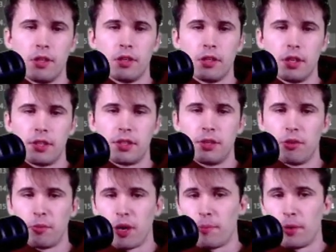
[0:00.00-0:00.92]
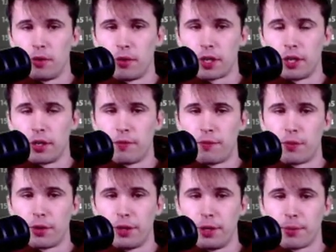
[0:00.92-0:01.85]
Let's see what my opponent can go for
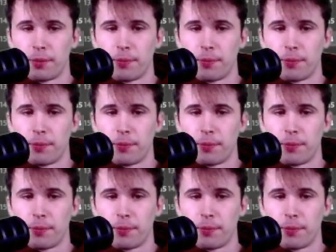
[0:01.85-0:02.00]
here.